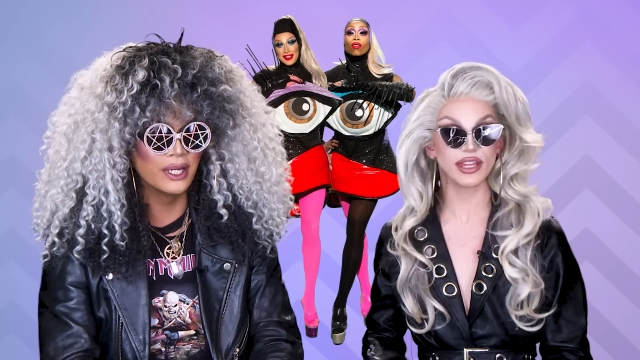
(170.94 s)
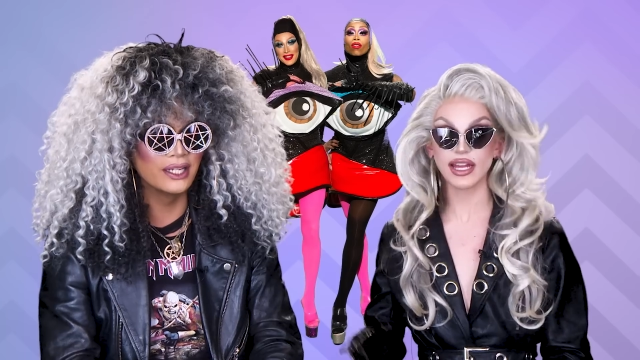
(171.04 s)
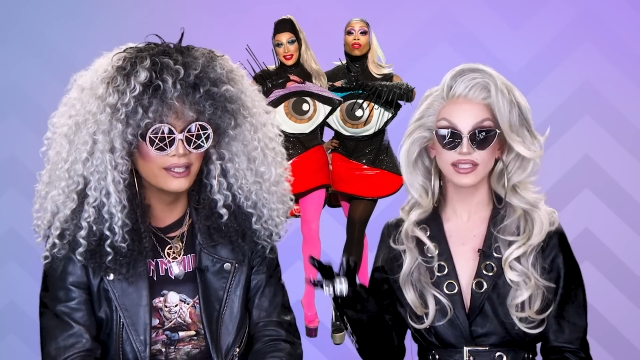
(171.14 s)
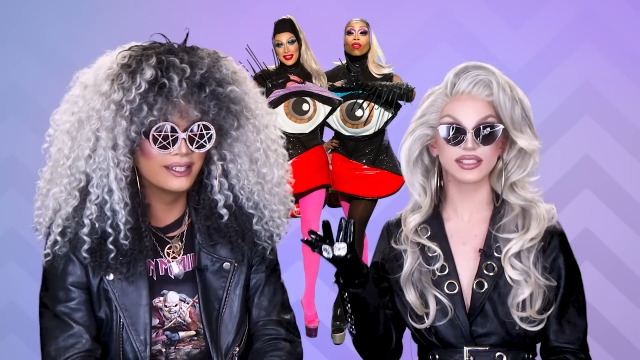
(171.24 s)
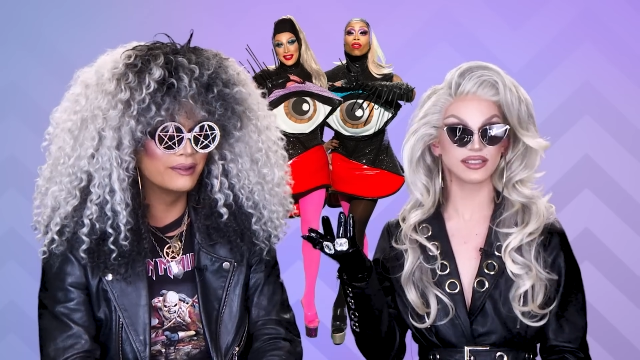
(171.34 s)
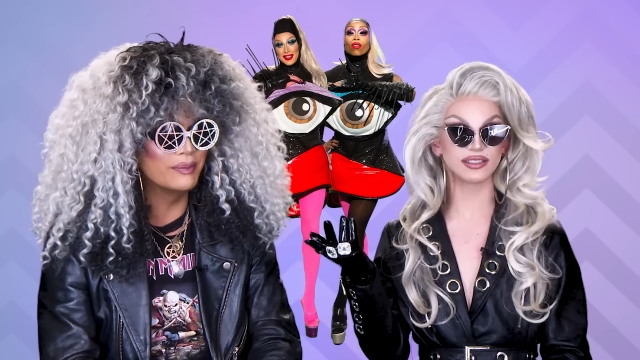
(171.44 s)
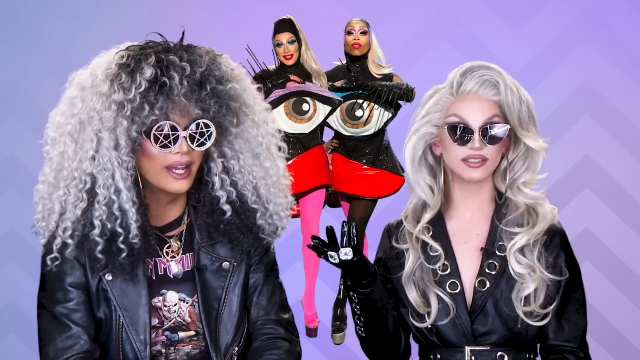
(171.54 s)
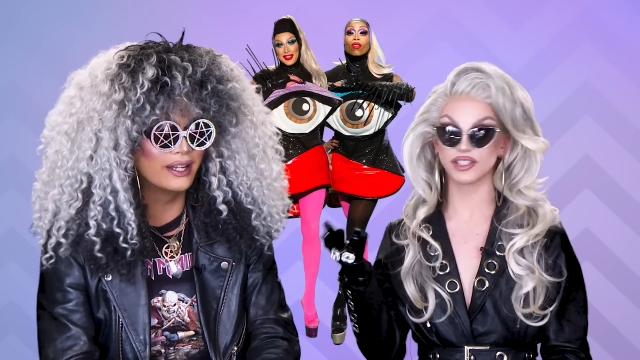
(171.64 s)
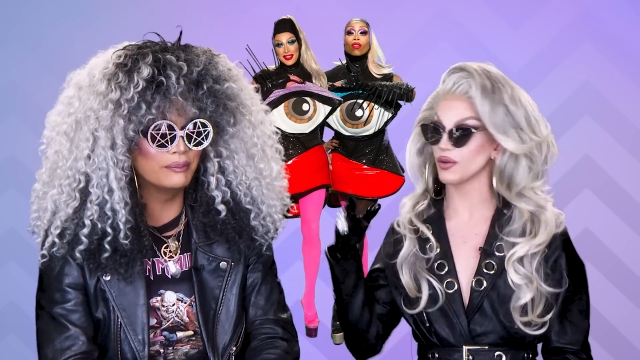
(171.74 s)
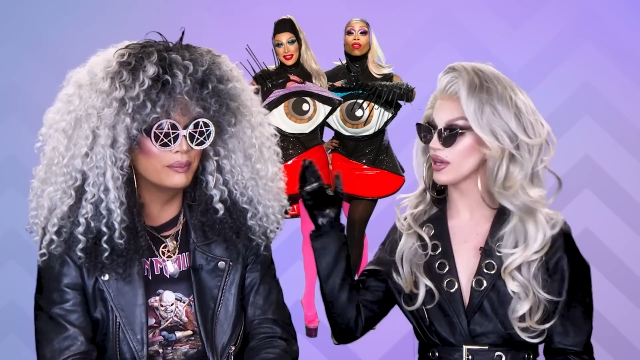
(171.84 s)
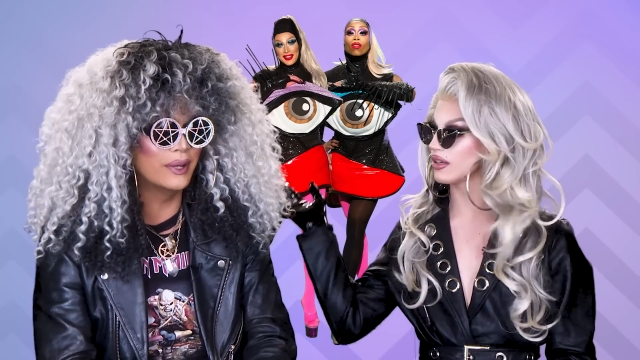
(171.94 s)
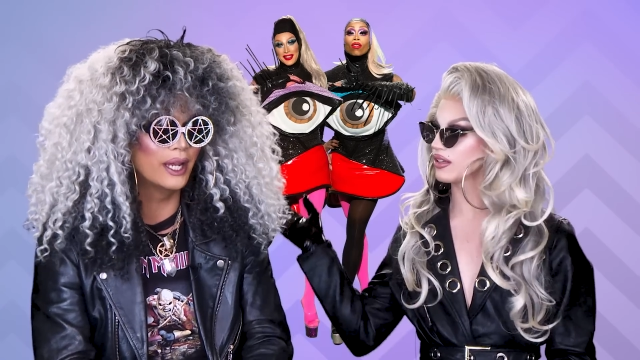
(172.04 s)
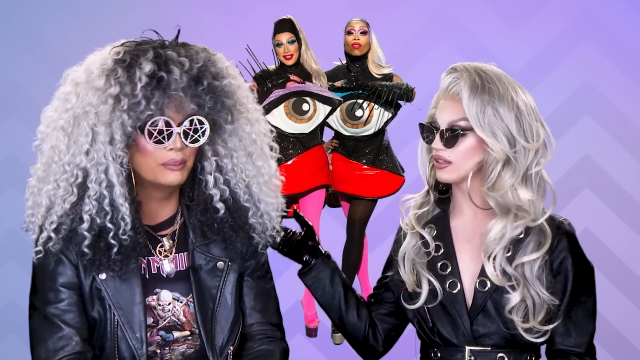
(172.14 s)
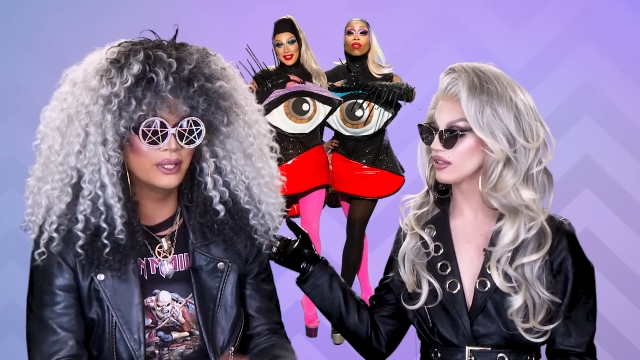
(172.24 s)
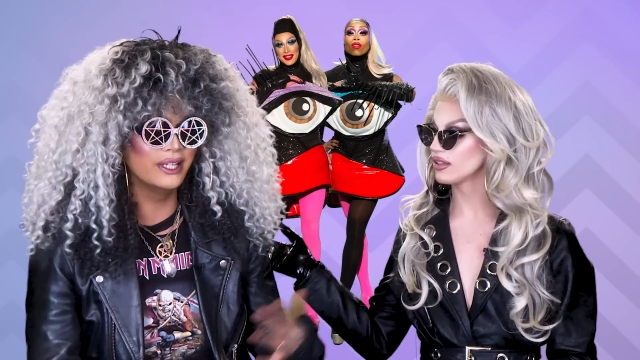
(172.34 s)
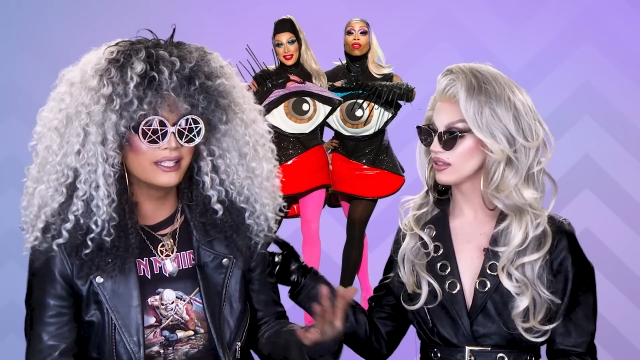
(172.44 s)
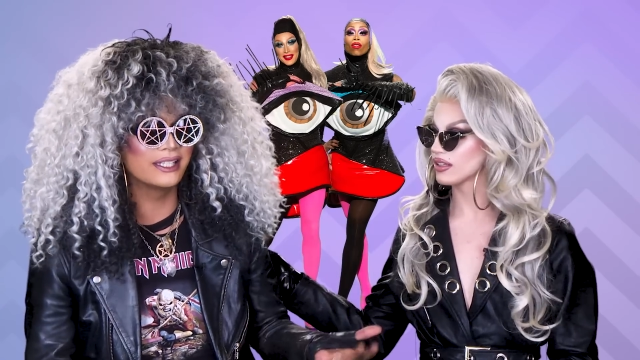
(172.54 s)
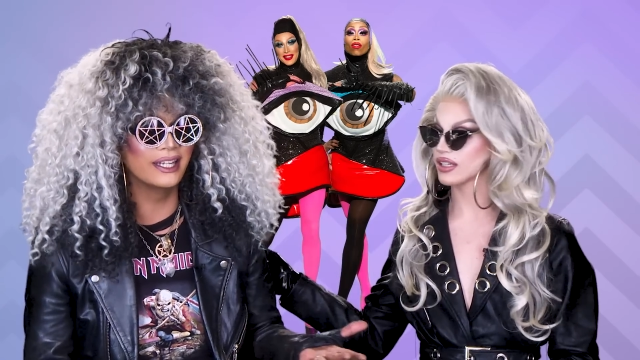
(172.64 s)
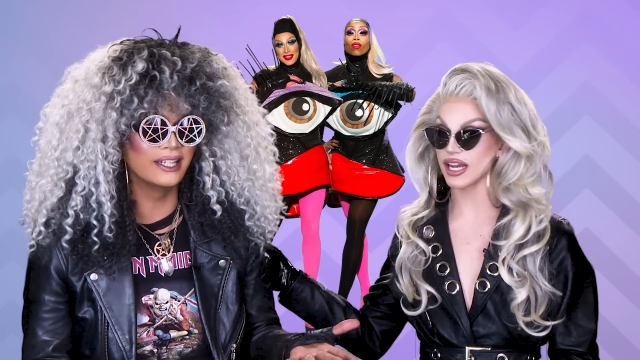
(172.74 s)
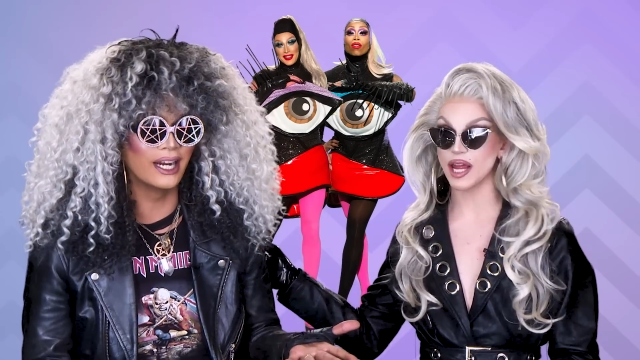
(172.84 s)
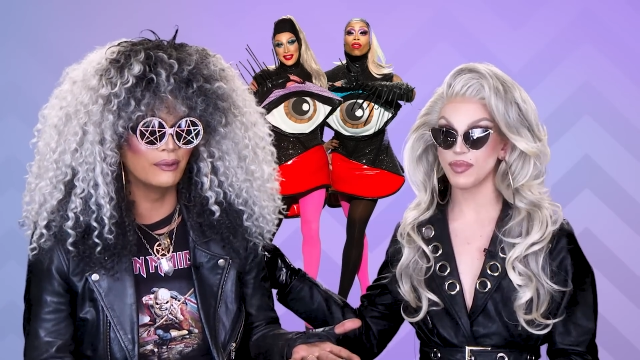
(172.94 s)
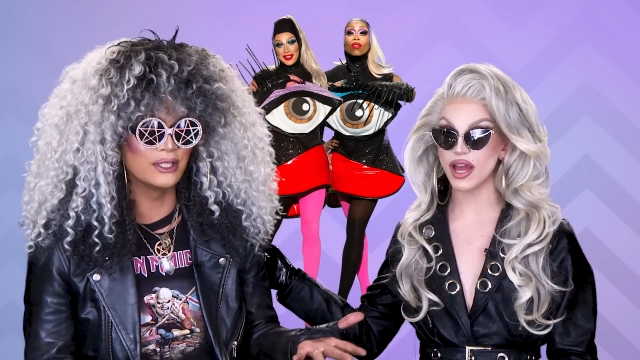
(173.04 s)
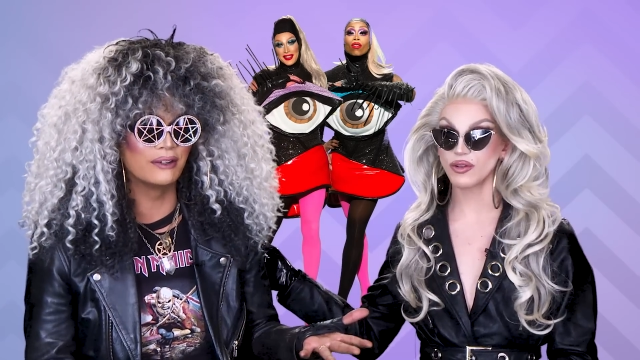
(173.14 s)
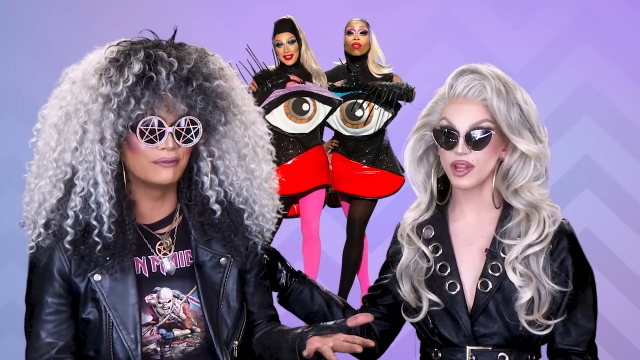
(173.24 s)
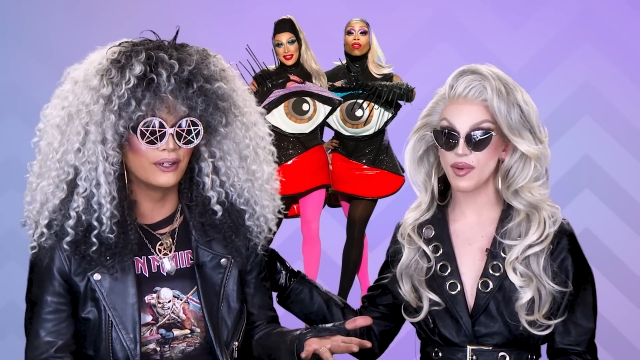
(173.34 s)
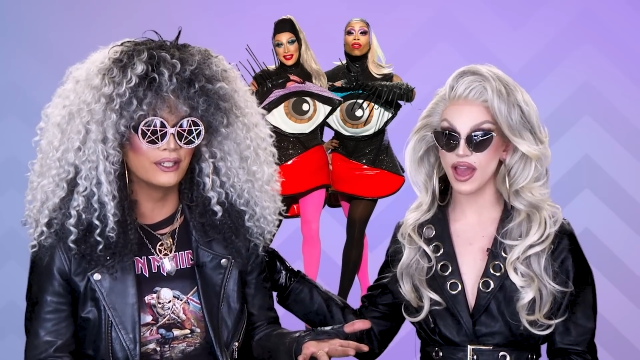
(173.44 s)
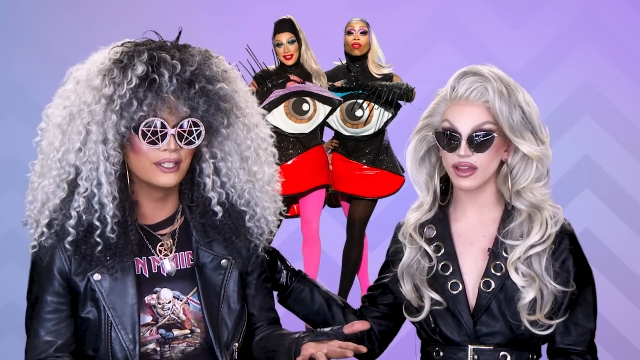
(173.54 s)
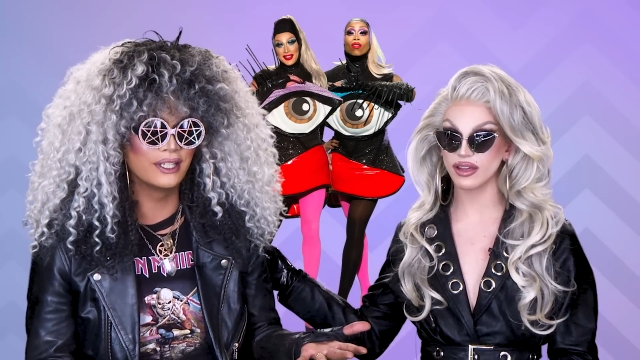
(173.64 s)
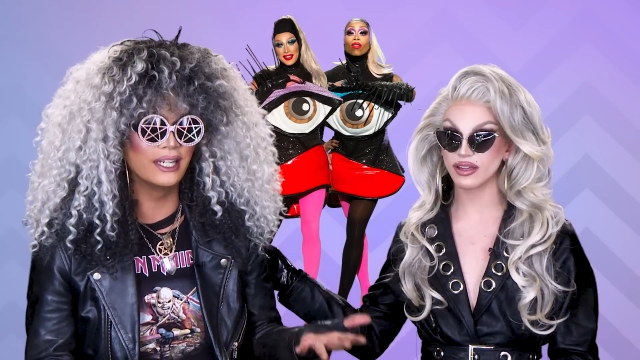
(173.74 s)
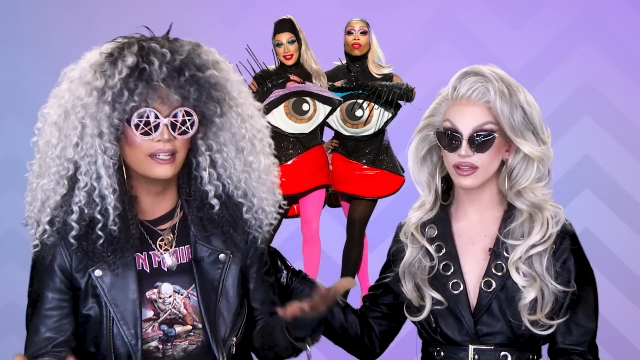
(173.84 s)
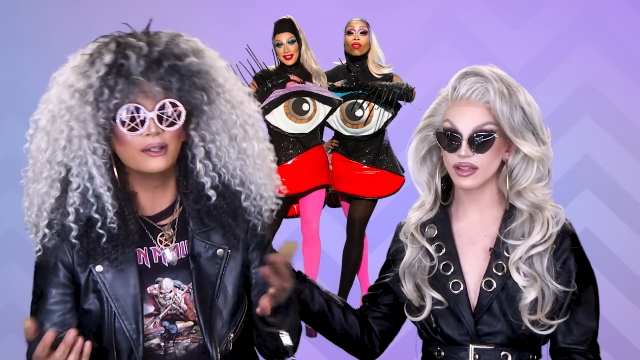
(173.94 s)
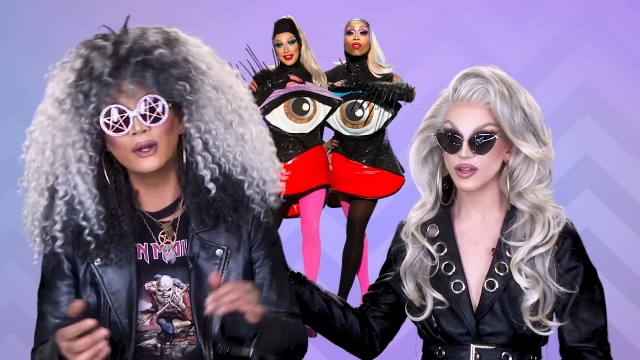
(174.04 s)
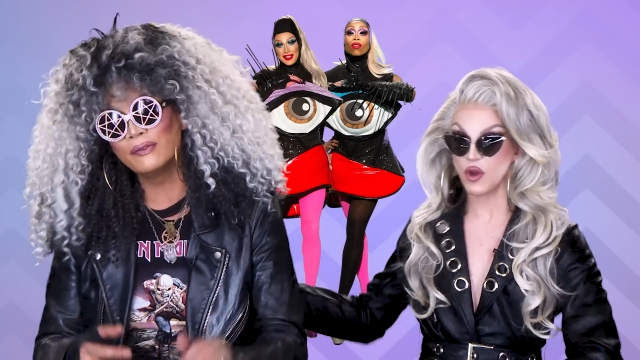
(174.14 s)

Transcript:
Speaker 1: But yes, may I, do it. May I please say Can that? Can I pat I you on the first, back? Can, go